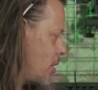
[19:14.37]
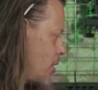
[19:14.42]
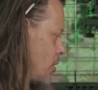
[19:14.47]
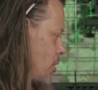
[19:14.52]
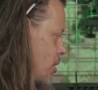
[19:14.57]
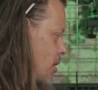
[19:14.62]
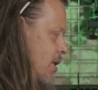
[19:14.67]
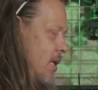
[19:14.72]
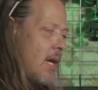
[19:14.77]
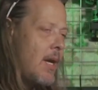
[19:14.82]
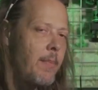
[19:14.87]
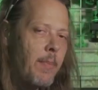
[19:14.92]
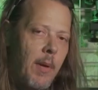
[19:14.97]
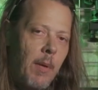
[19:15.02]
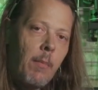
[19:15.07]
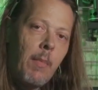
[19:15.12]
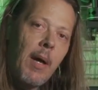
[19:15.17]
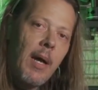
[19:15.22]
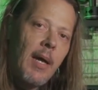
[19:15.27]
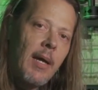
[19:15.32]
Just keep in
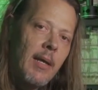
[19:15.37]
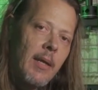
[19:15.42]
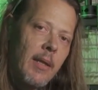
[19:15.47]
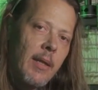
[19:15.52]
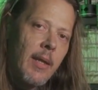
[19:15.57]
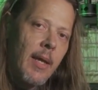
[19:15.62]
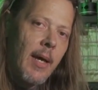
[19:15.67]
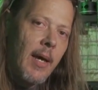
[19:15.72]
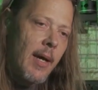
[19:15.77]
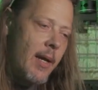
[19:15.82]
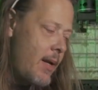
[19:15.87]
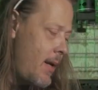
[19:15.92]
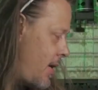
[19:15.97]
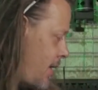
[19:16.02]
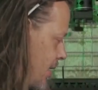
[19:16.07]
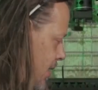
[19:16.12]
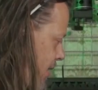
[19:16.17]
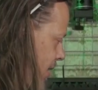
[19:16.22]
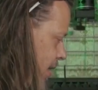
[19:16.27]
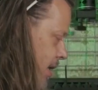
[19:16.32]
mind that
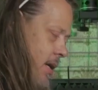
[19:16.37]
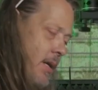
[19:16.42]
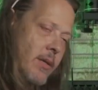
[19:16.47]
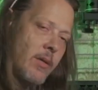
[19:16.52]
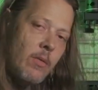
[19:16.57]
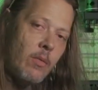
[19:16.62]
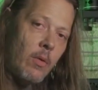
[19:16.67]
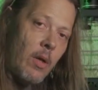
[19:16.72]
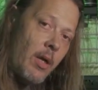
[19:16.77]
it is